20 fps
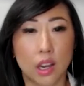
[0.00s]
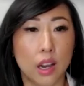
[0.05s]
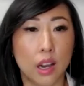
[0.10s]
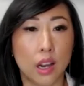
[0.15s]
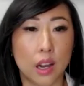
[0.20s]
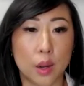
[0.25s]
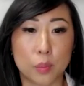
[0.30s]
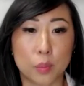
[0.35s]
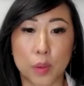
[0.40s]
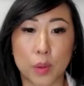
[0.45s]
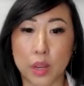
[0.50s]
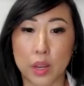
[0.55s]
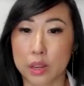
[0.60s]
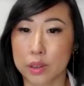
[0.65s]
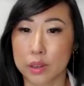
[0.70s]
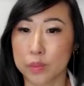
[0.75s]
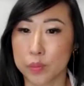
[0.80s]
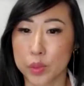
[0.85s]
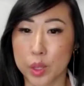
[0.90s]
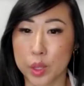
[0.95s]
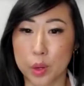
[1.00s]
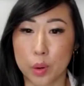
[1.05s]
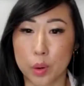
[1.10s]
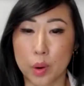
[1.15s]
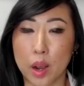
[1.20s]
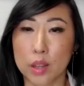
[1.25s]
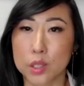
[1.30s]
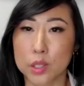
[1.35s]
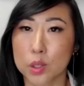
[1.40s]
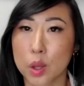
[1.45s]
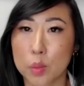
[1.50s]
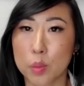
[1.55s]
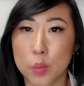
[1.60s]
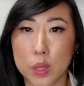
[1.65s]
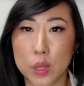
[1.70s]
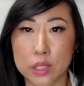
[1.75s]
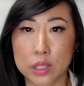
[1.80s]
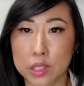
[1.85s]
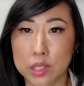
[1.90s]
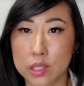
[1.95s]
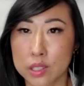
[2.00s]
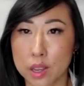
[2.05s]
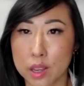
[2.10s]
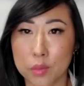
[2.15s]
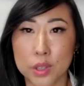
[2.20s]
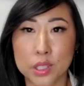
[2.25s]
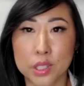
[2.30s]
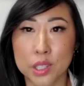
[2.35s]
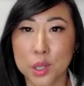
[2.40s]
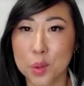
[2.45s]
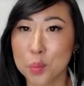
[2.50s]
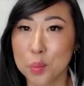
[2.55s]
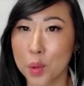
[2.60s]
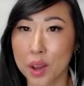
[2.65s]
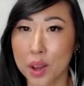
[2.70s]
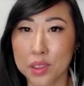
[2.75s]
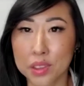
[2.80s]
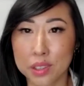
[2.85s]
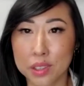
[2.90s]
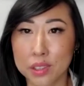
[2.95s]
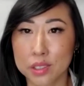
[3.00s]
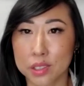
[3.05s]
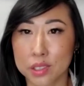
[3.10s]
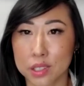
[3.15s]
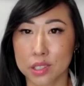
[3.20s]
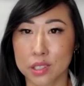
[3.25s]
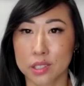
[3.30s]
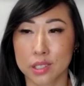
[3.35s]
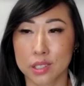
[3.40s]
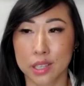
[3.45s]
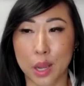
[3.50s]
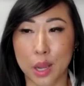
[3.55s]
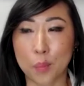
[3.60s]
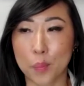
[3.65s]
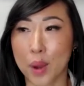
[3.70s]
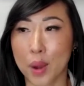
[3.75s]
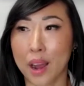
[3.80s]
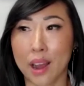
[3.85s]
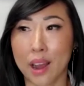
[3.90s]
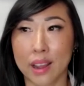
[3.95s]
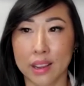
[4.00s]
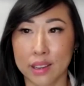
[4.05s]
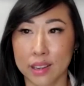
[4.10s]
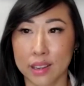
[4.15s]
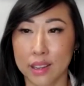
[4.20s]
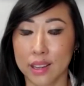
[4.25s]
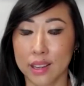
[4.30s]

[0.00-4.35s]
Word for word: I'm gonna, you know, hustle up business every single month just to get by.